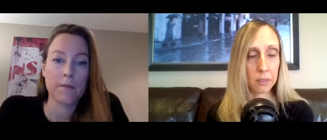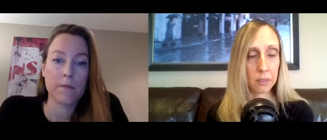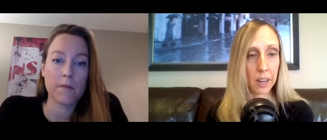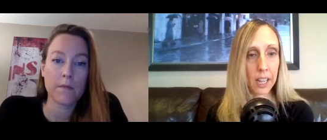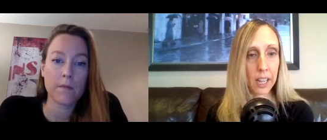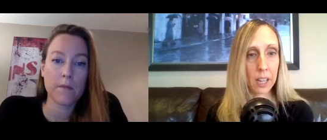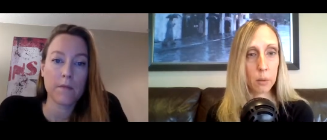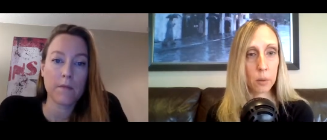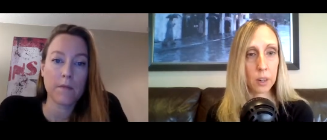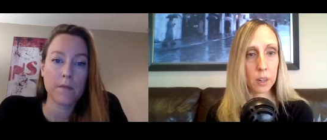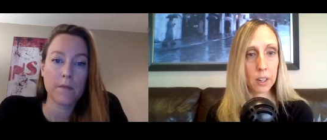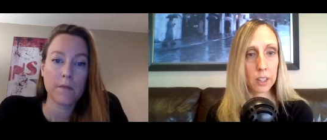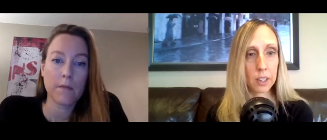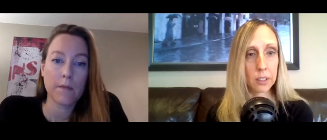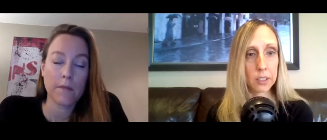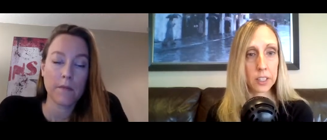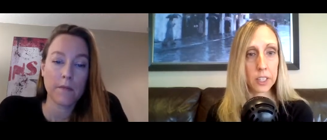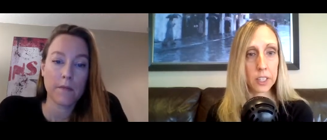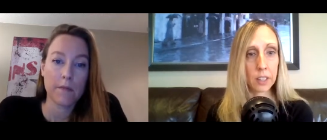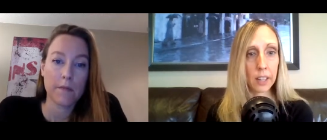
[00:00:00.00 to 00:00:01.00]
Speaker 1: right? We're
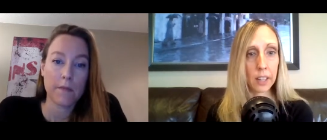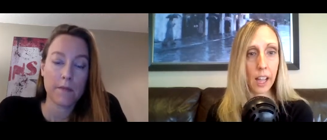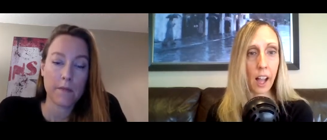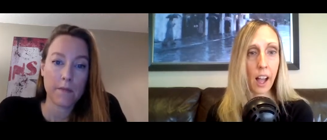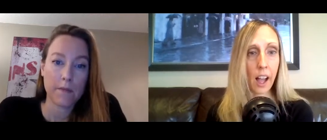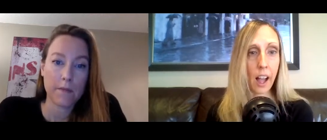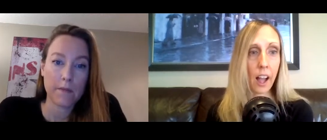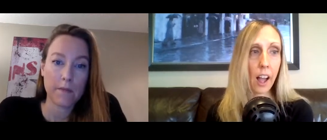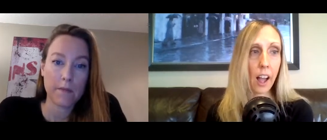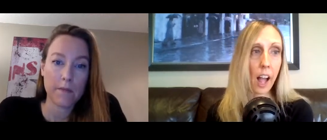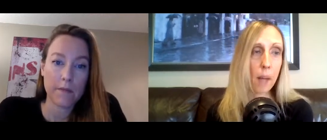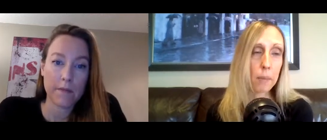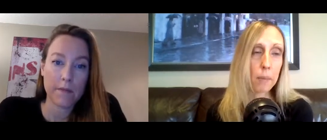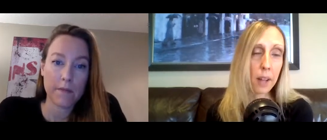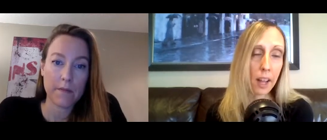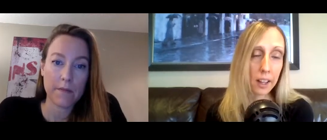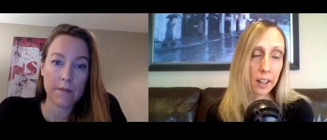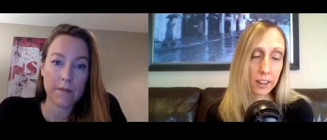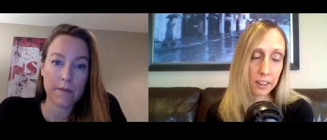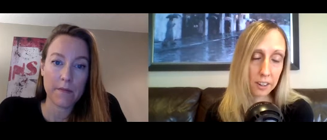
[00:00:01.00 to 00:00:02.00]
used to like I, am a
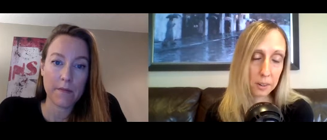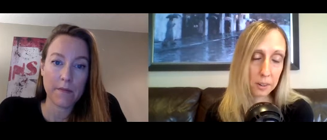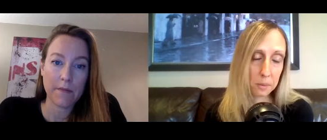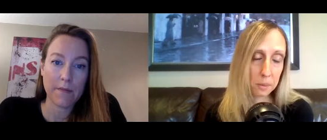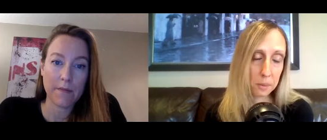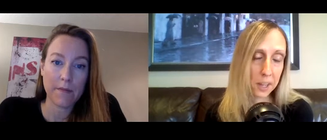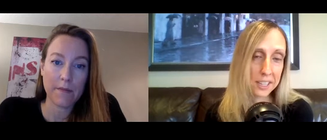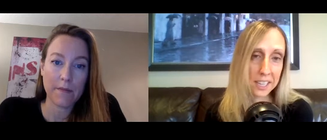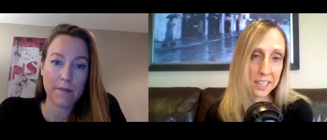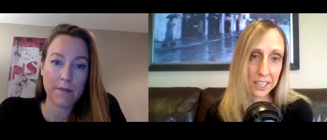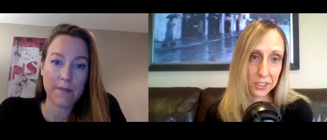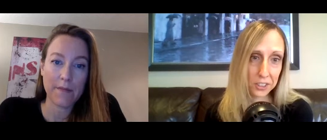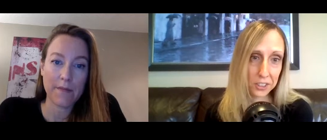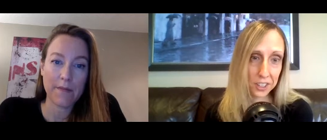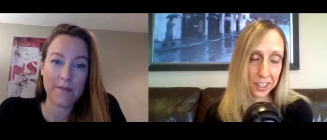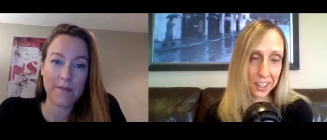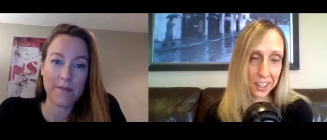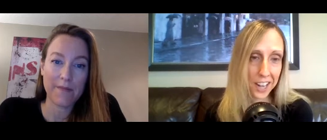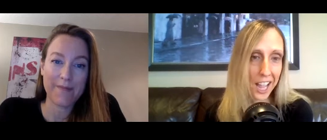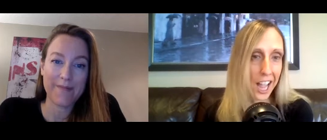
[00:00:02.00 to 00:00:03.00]
hugger by
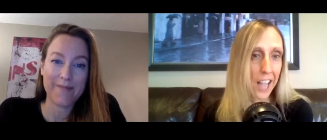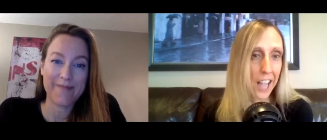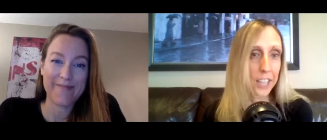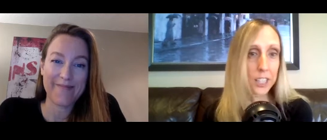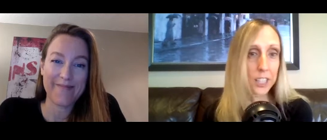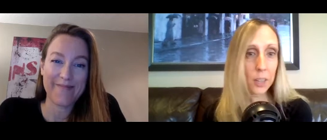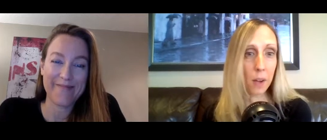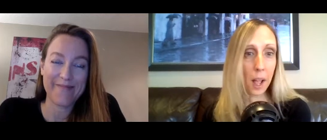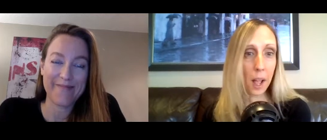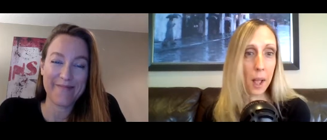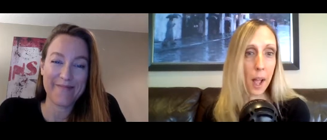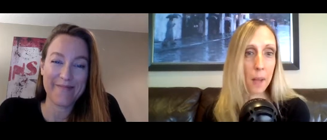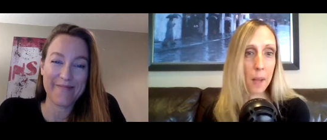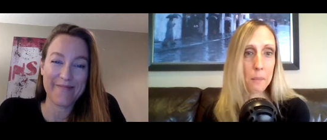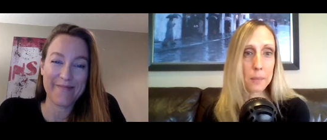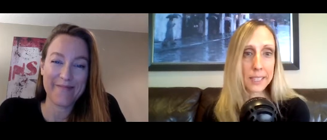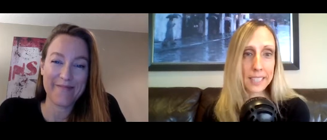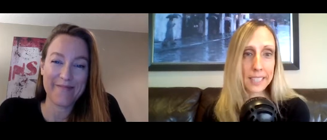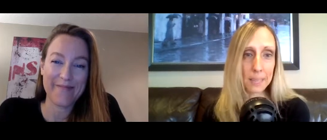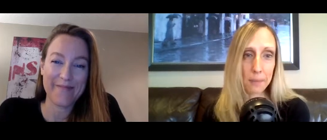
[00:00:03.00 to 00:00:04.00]
nature, so I, am
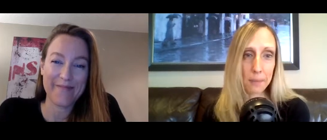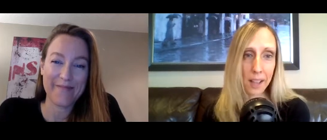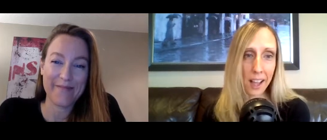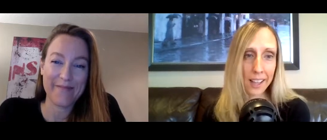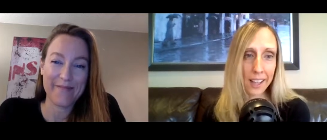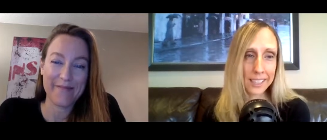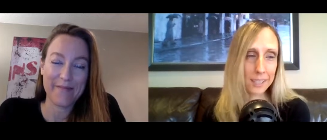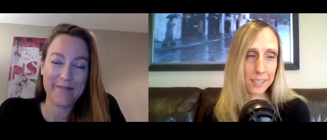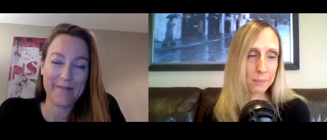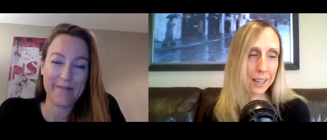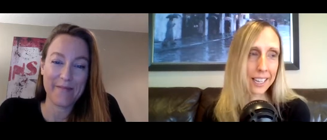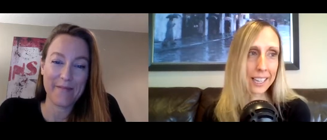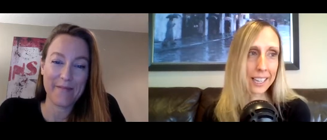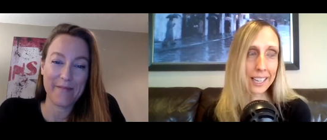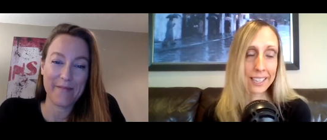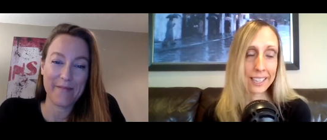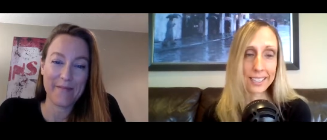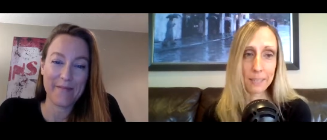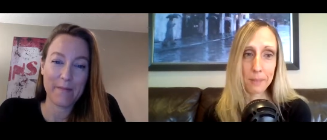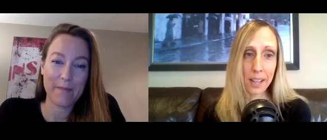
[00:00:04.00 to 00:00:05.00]
missing my hugs, and my
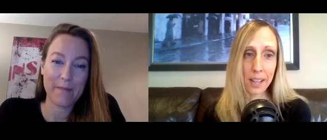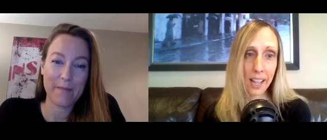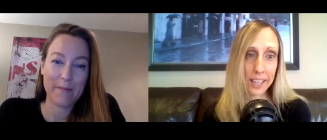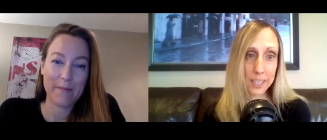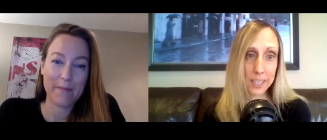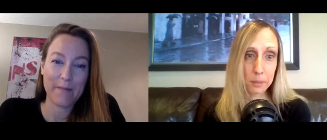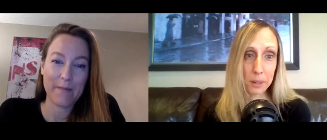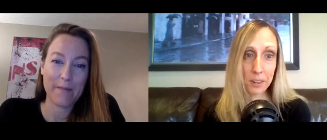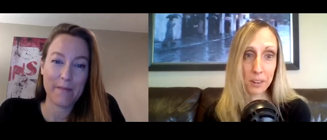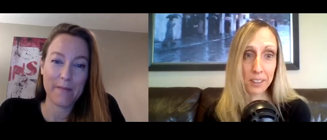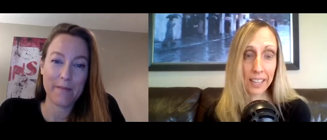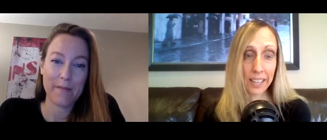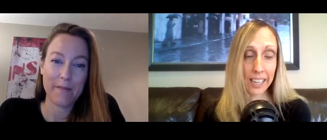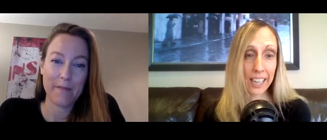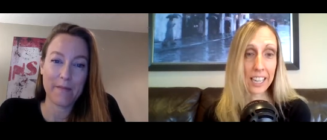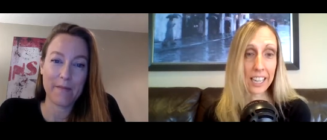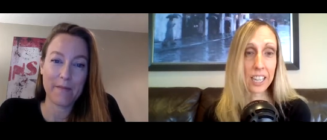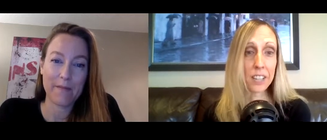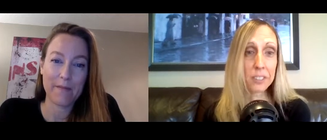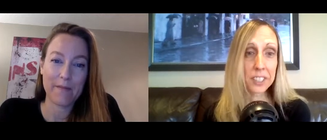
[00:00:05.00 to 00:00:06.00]
kids and my husband are like, "Can
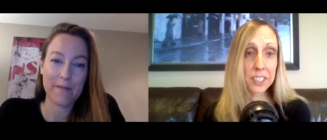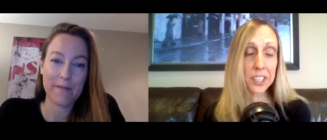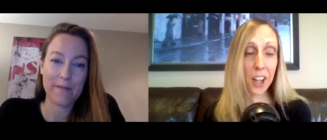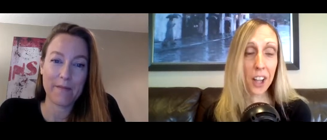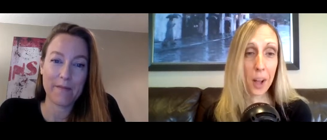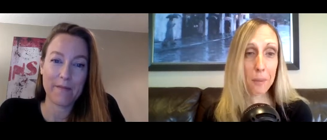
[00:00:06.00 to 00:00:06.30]
you stop